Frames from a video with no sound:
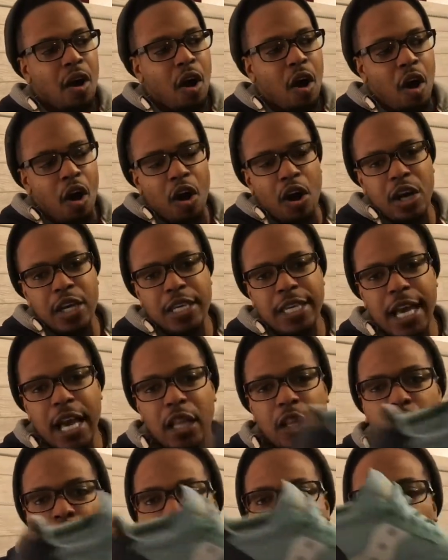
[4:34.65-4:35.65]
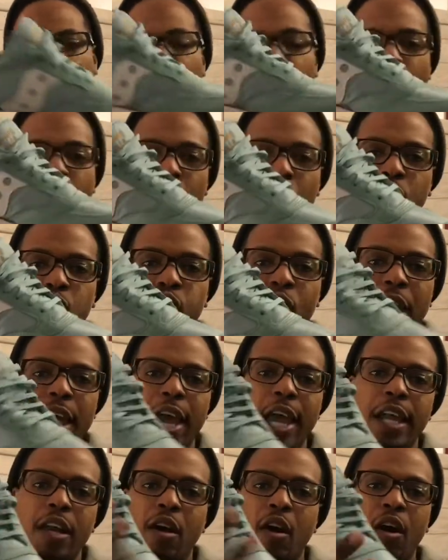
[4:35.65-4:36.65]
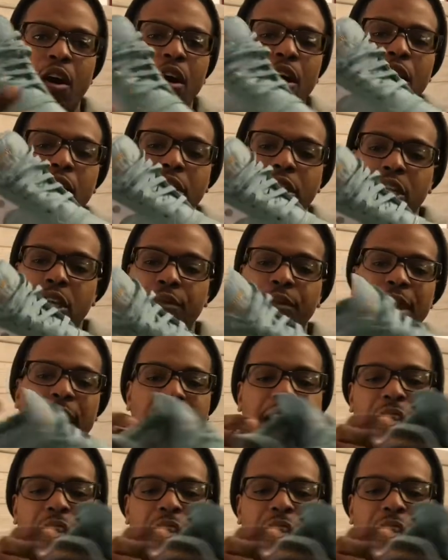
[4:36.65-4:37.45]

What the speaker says: all yellow, all red, all, you know what I mean?